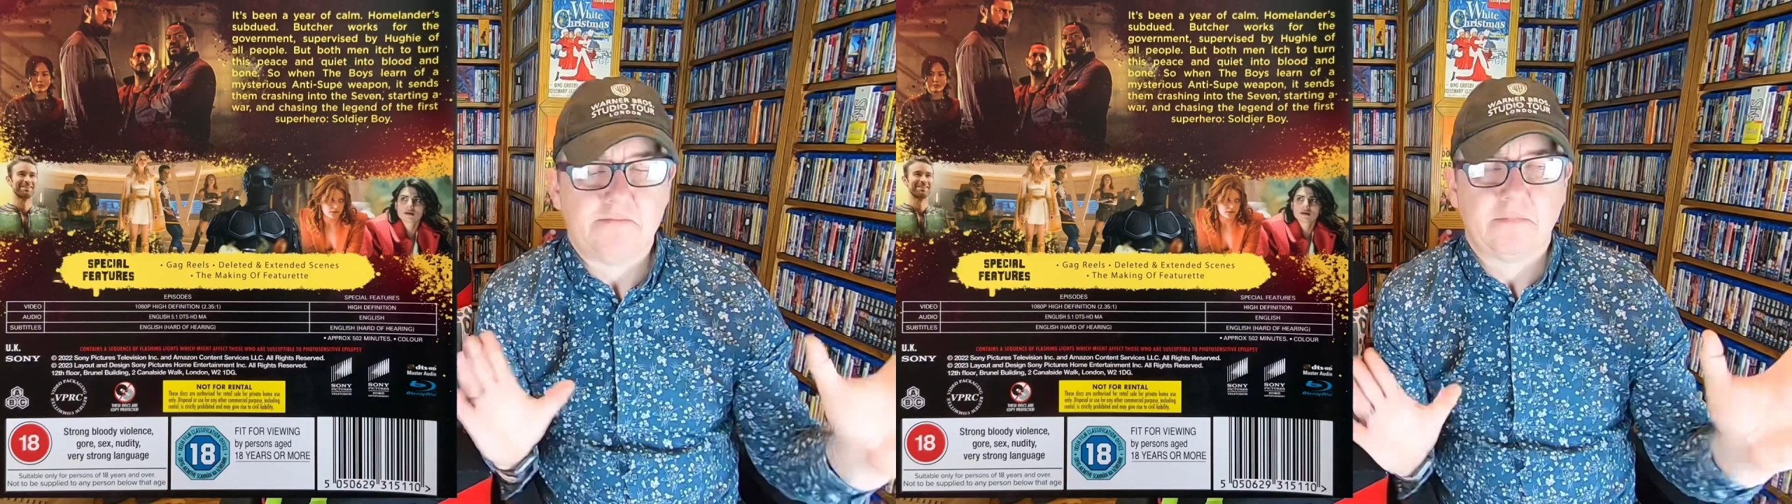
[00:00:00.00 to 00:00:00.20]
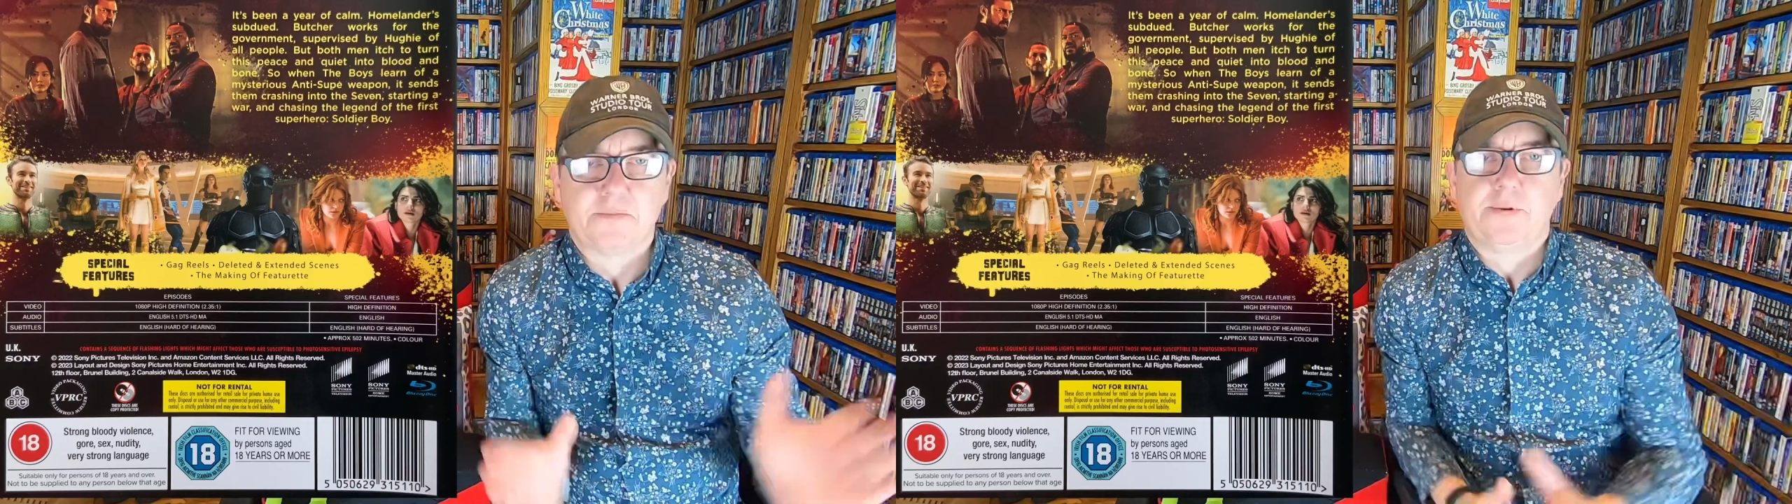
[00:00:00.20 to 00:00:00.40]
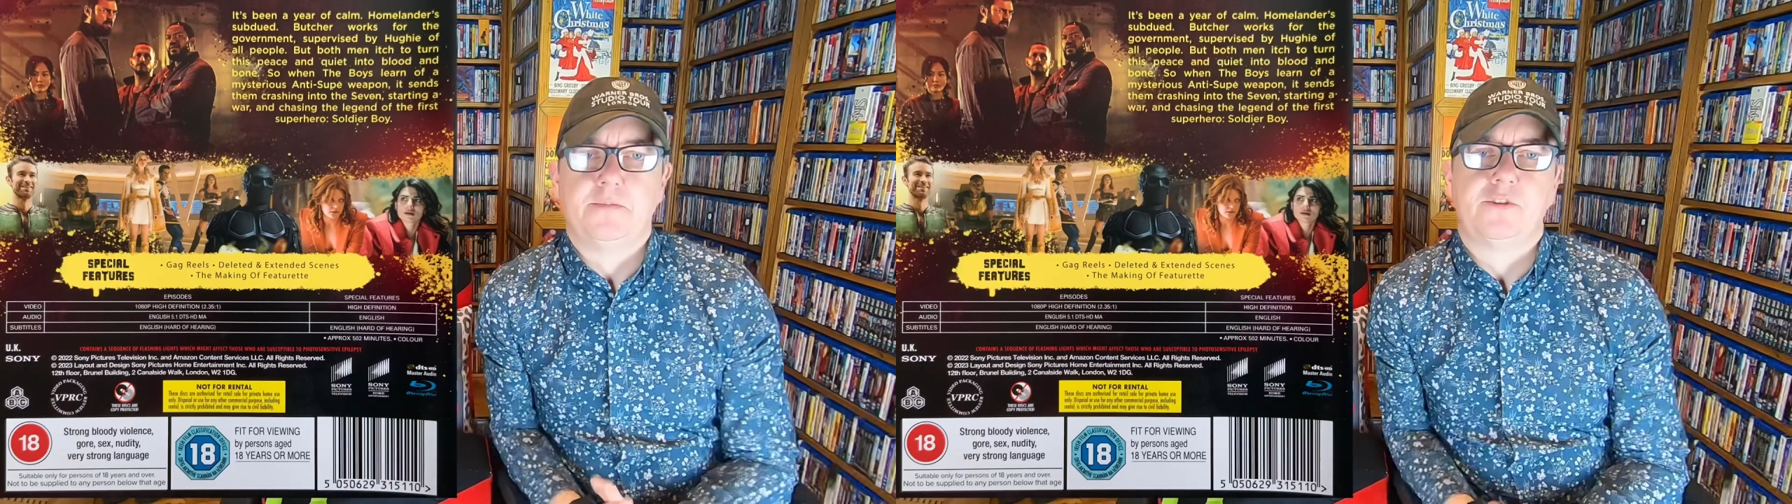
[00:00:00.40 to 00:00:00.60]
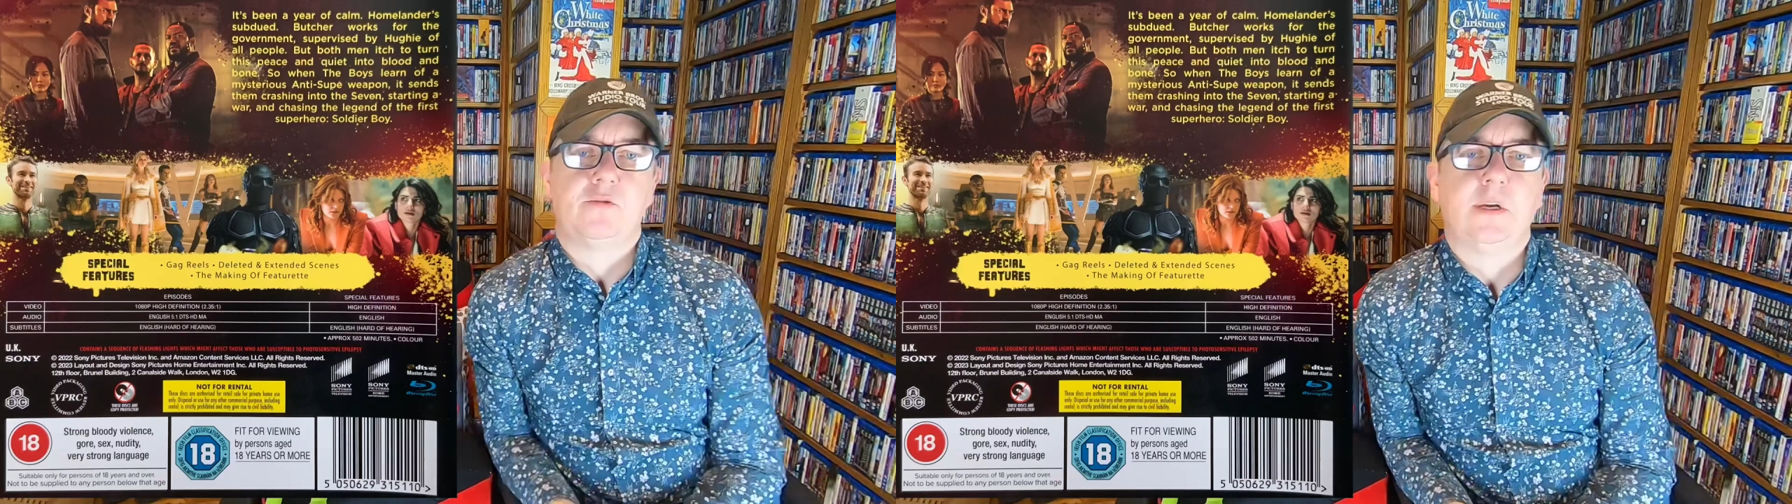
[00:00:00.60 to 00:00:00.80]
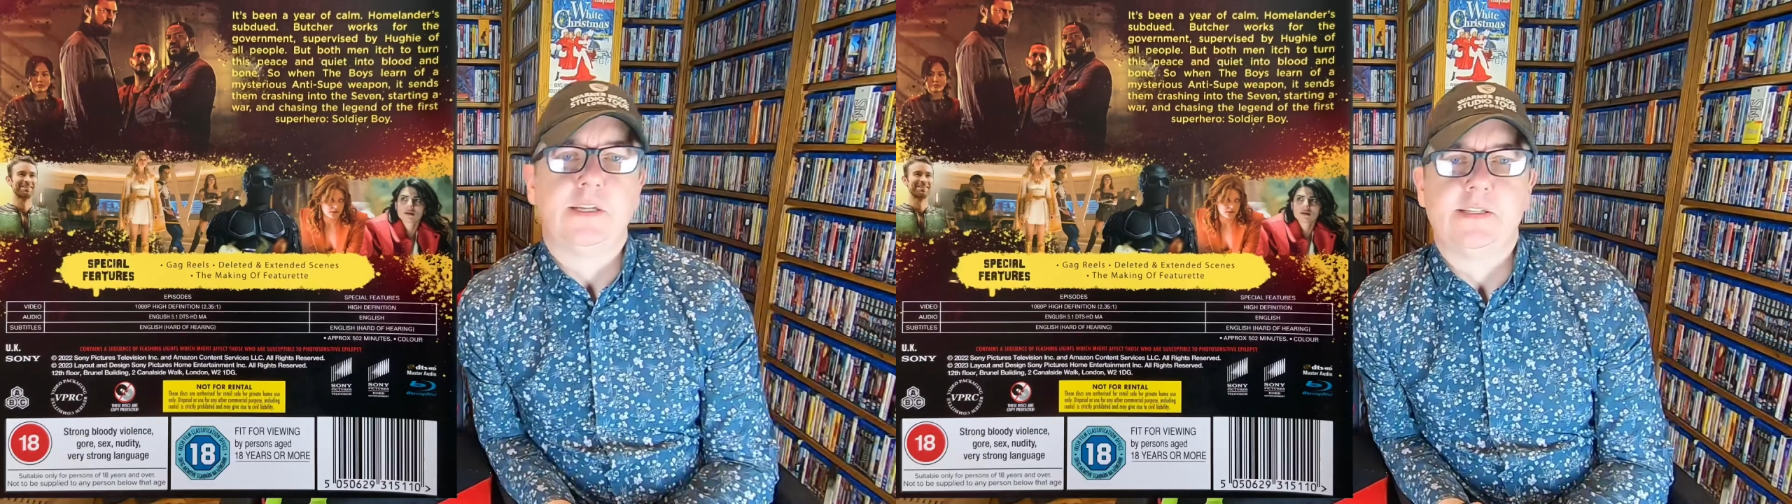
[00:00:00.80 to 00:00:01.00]
That's pretty much all
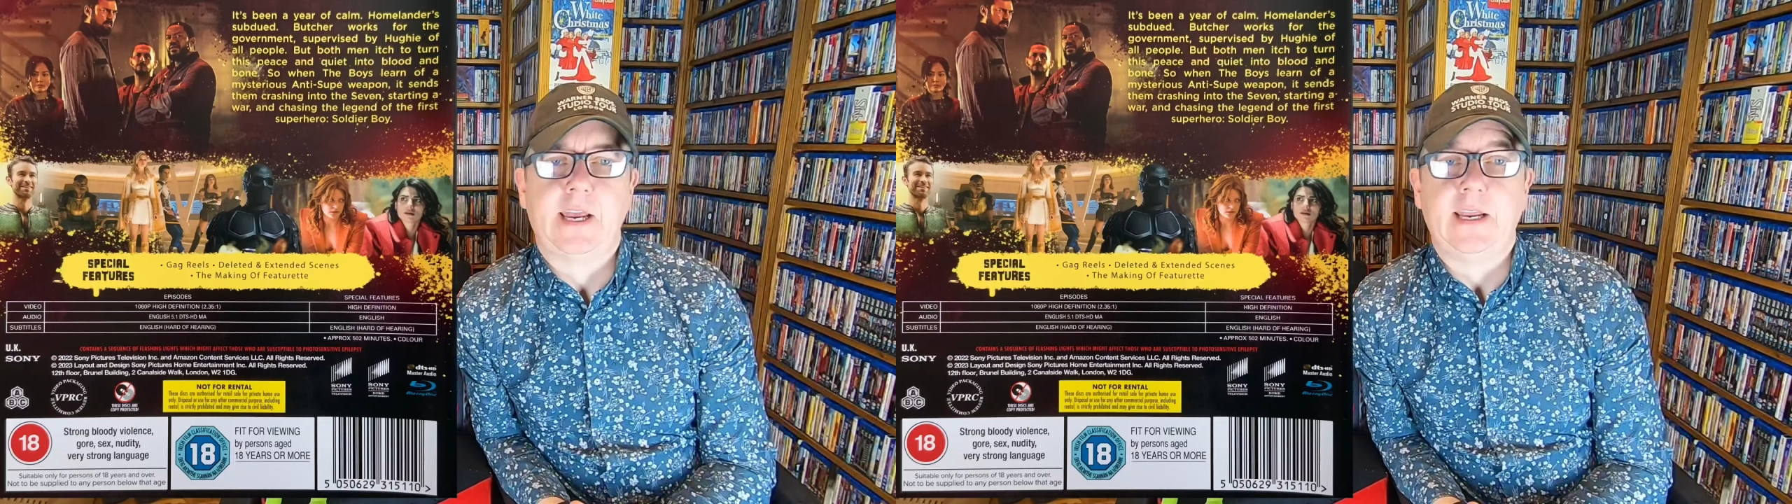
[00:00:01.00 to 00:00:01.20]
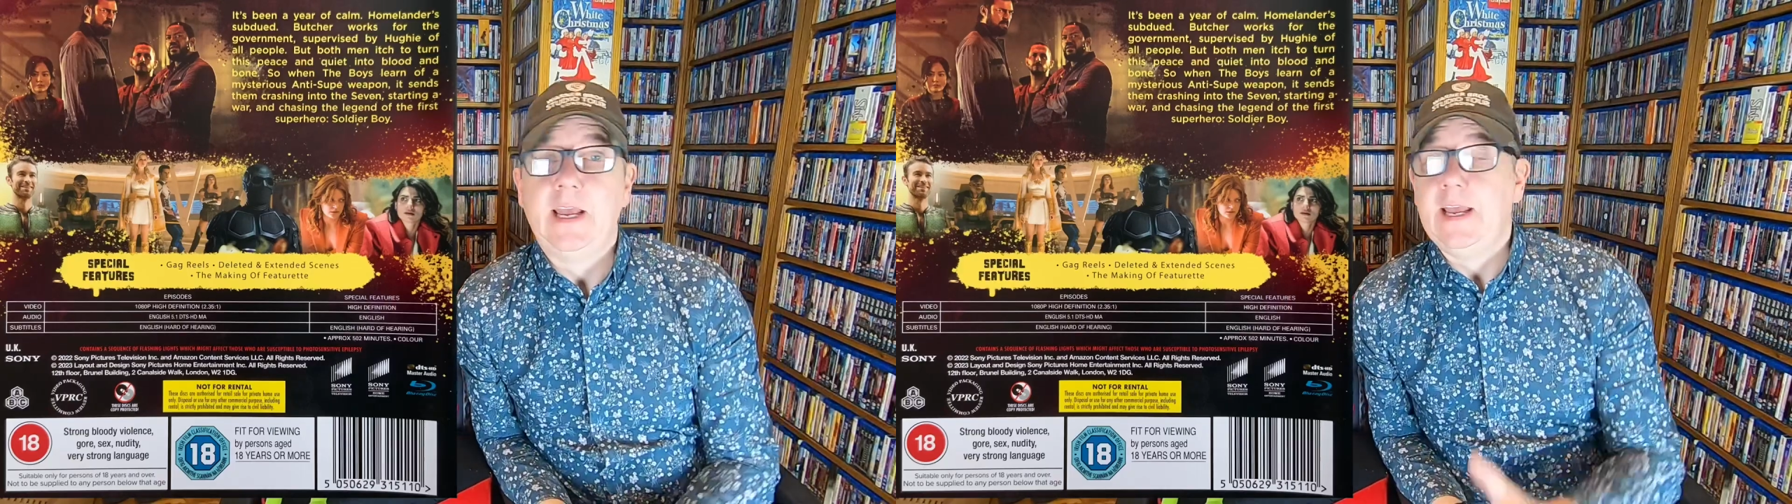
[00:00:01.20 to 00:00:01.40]
I'm going to say.